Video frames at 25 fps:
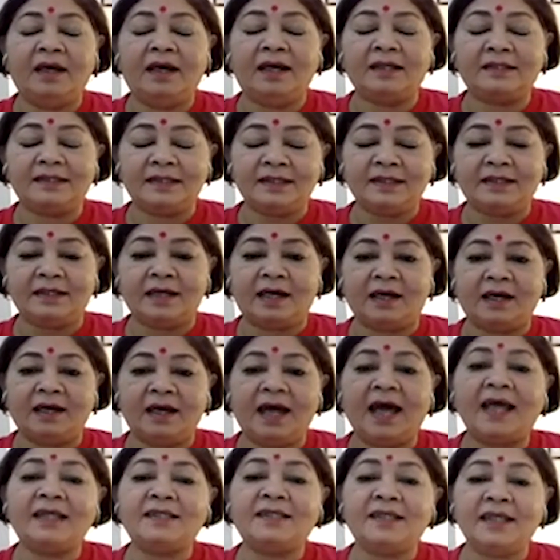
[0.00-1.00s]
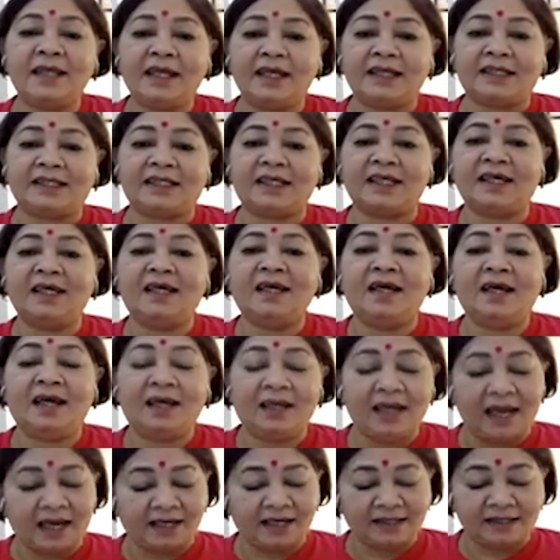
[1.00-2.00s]
Hasina has hit
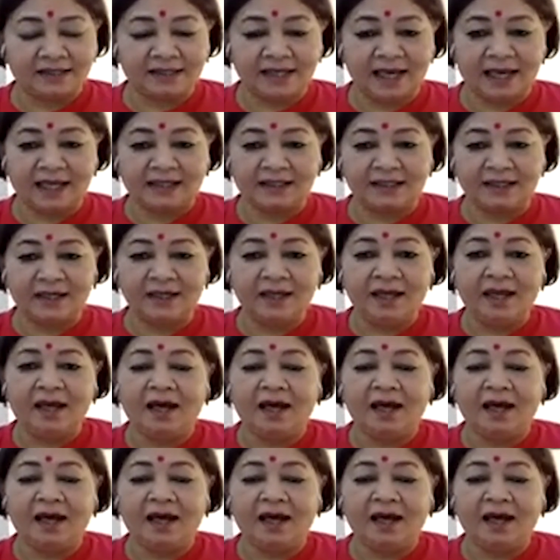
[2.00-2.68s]
a landslide.